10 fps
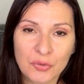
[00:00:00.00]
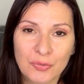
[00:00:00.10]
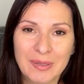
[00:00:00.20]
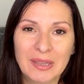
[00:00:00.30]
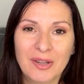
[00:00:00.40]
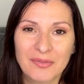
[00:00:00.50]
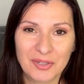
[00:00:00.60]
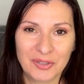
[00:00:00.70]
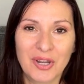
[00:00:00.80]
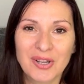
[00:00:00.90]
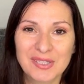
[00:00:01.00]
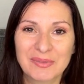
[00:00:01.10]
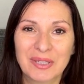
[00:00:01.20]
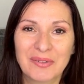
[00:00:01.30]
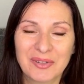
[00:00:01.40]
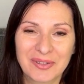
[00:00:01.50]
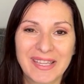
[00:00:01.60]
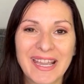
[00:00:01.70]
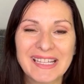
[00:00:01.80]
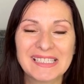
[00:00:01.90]
We love your dogs, we love your
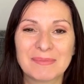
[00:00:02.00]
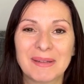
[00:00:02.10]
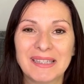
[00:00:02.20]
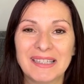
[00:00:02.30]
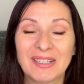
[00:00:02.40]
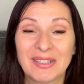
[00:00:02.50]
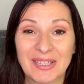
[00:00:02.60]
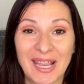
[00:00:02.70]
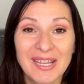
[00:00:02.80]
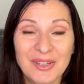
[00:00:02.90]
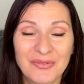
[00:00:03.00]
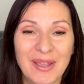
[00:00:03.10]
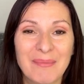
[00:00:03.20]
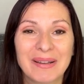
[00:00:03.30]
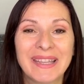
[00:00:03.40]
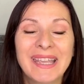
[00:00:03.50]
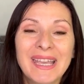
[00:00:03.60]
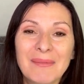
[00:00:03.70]
cats, and your family,